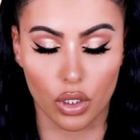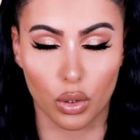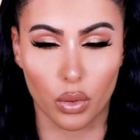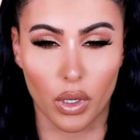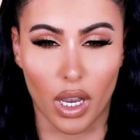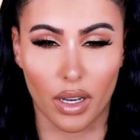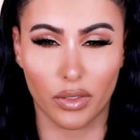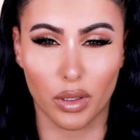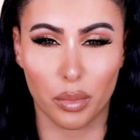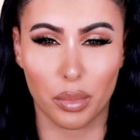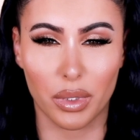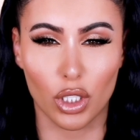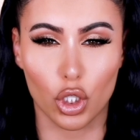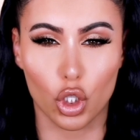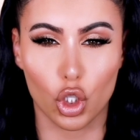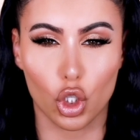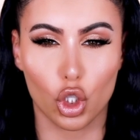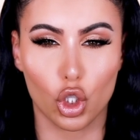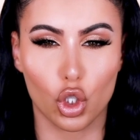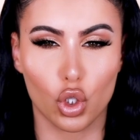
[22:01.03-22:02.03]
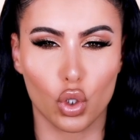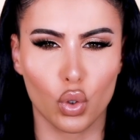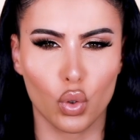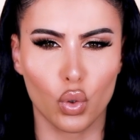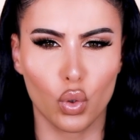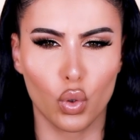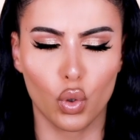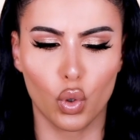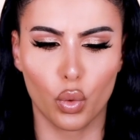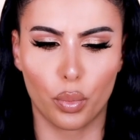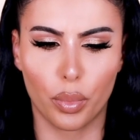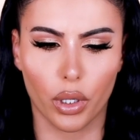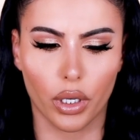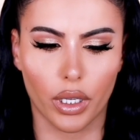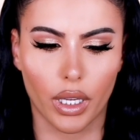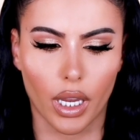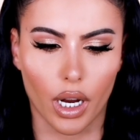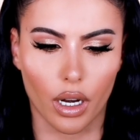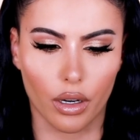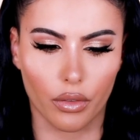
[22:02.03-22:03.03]
so you have to be super
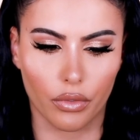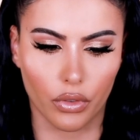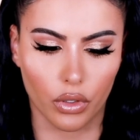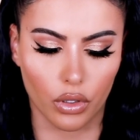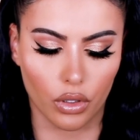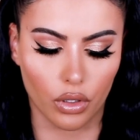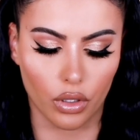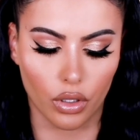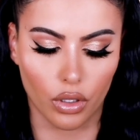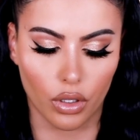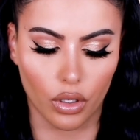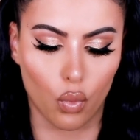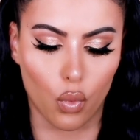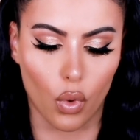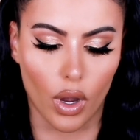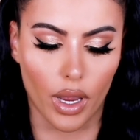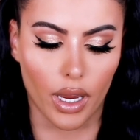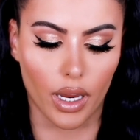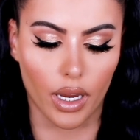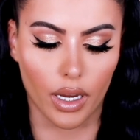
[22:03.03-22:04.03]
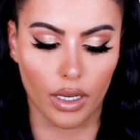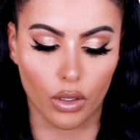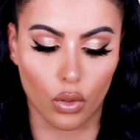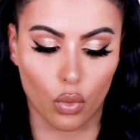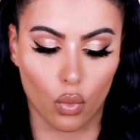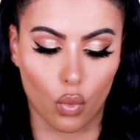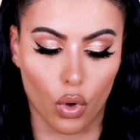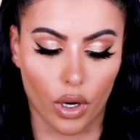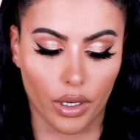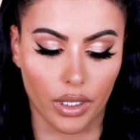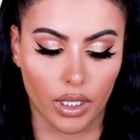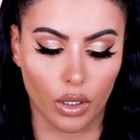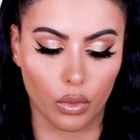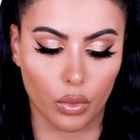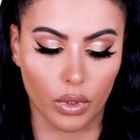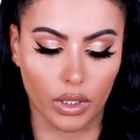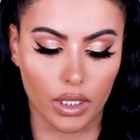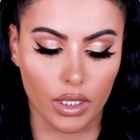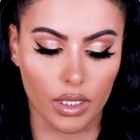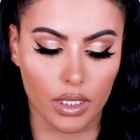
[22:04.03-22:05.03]
careful when working
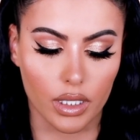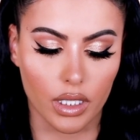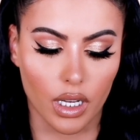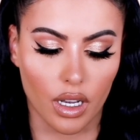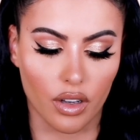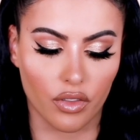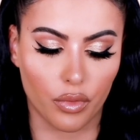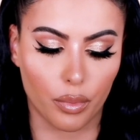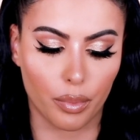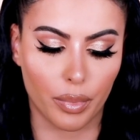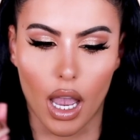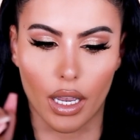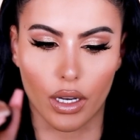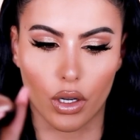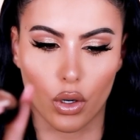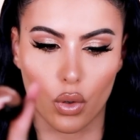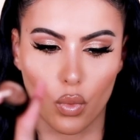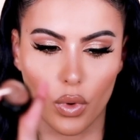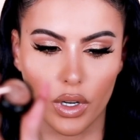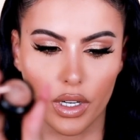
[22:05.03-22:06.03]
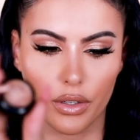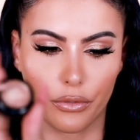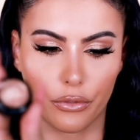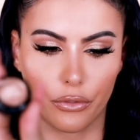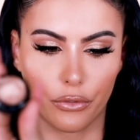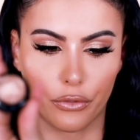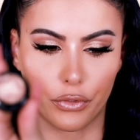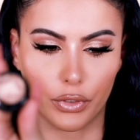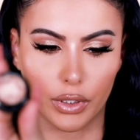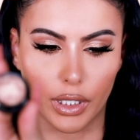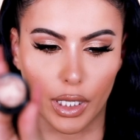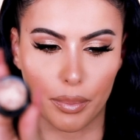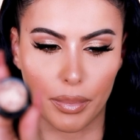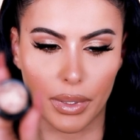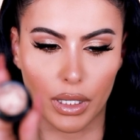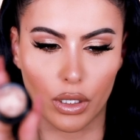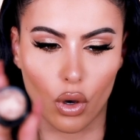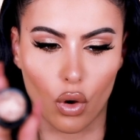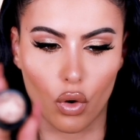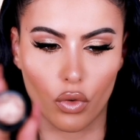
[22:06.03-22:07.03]
with this stuff. I don't want to flip
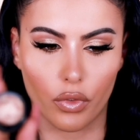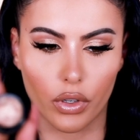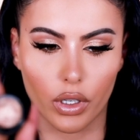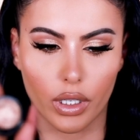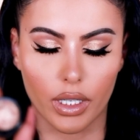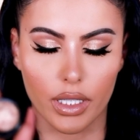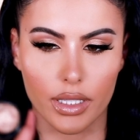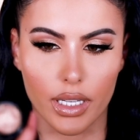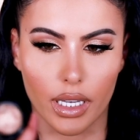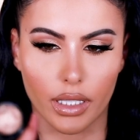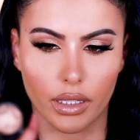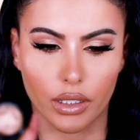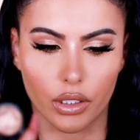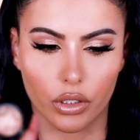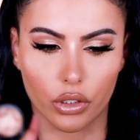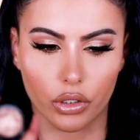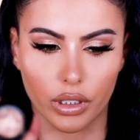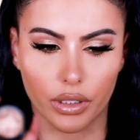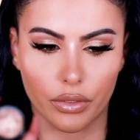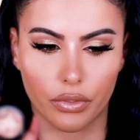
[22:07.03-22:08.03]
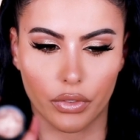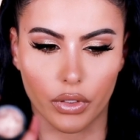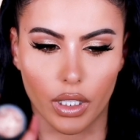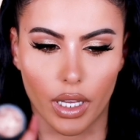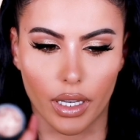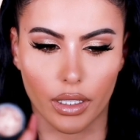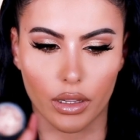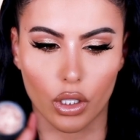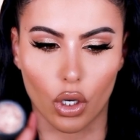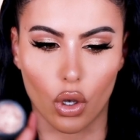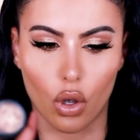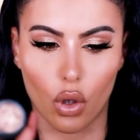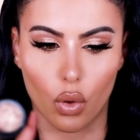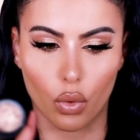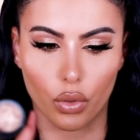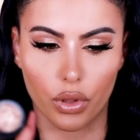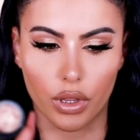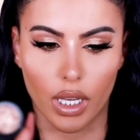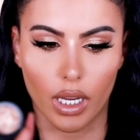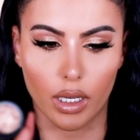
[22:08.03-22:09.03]
it over because I literally feel like the
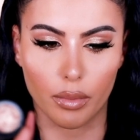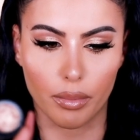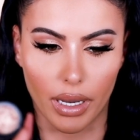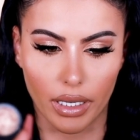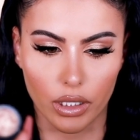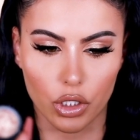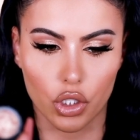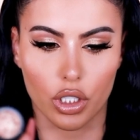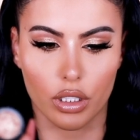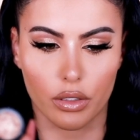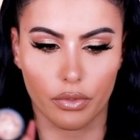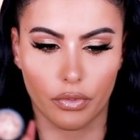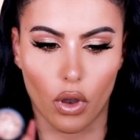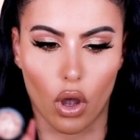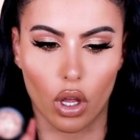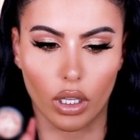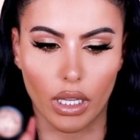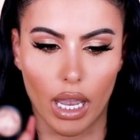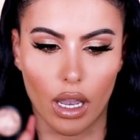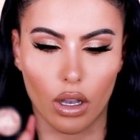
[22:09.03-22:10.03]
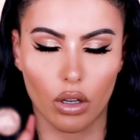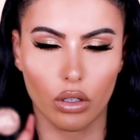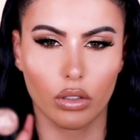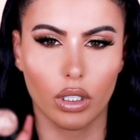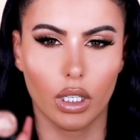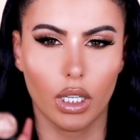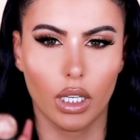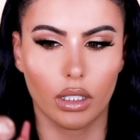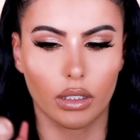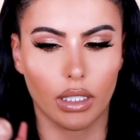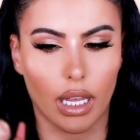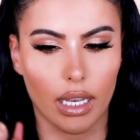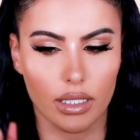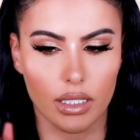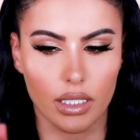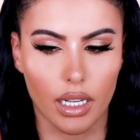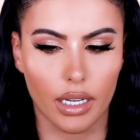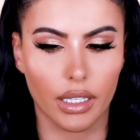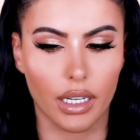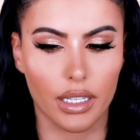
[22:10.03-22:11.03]
whole thing might just fall out. Last
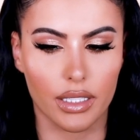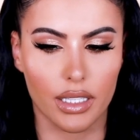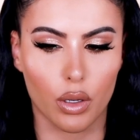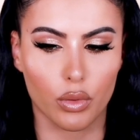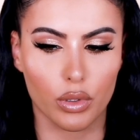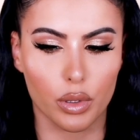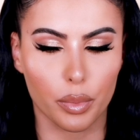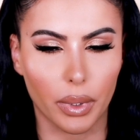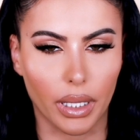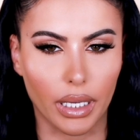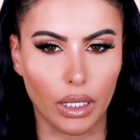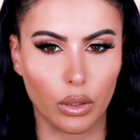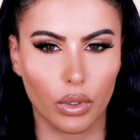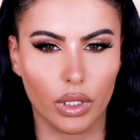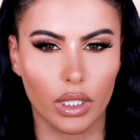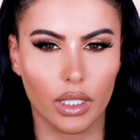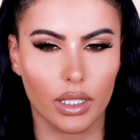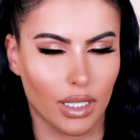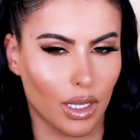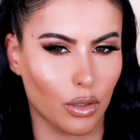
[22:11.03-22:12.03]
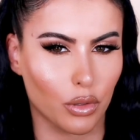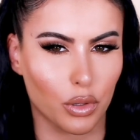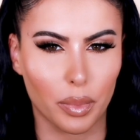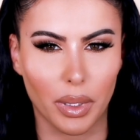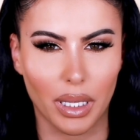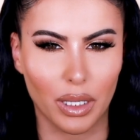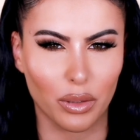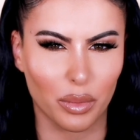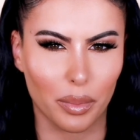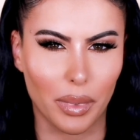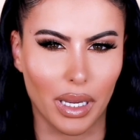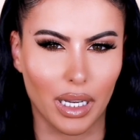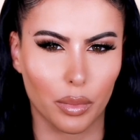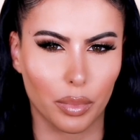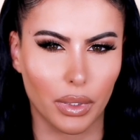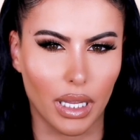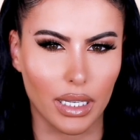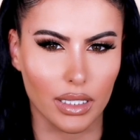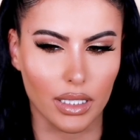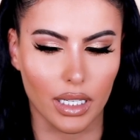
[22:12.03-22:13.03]
night, as I was playing with it, because I was playing with makeup
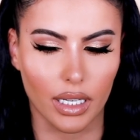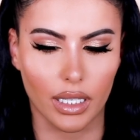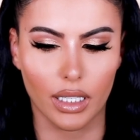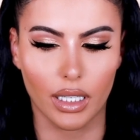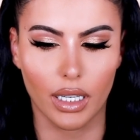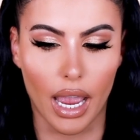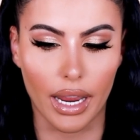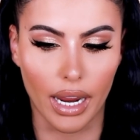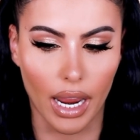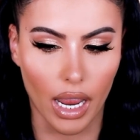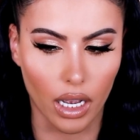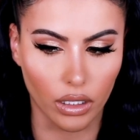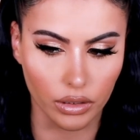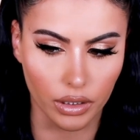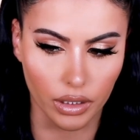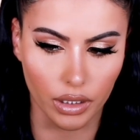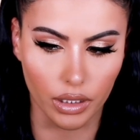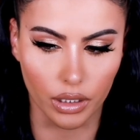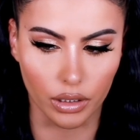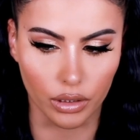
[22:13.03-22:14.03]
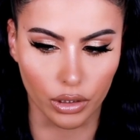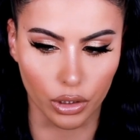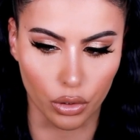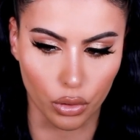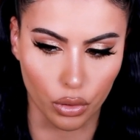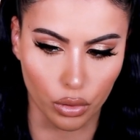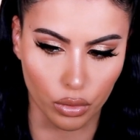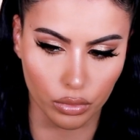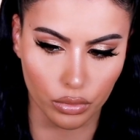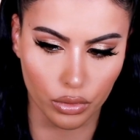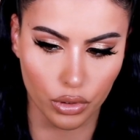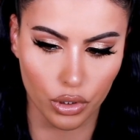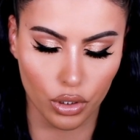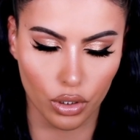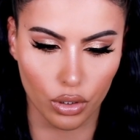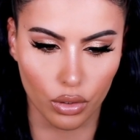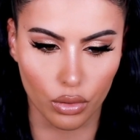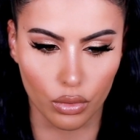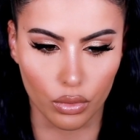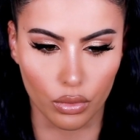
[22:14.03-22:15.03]
last night, I held it a little
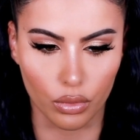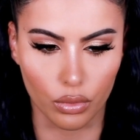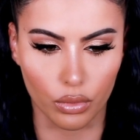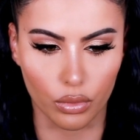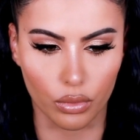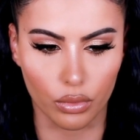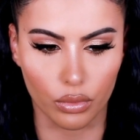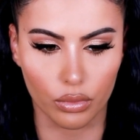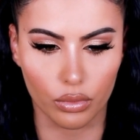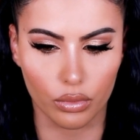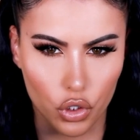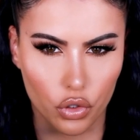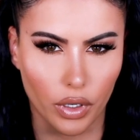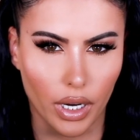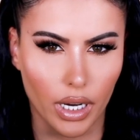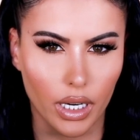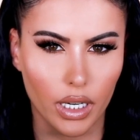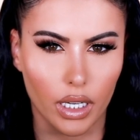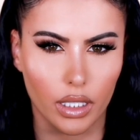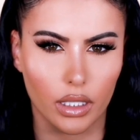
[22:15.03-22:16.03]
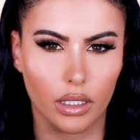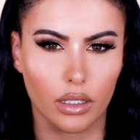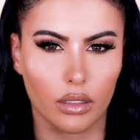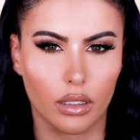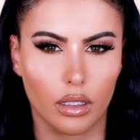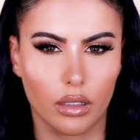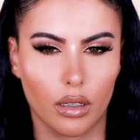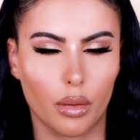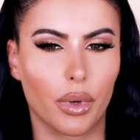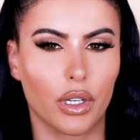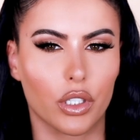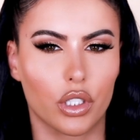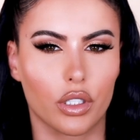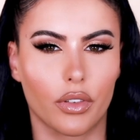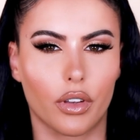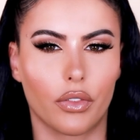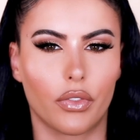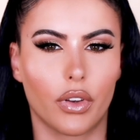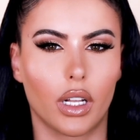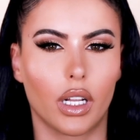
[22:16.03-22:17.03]
too straight and a bunch of
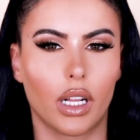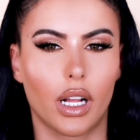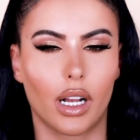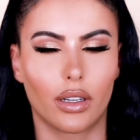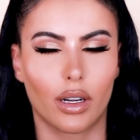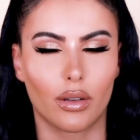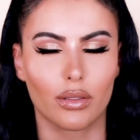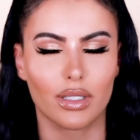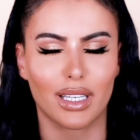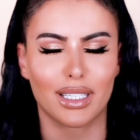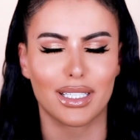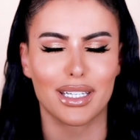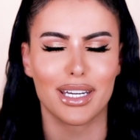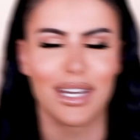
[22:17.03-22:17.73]
it fell out. I was like,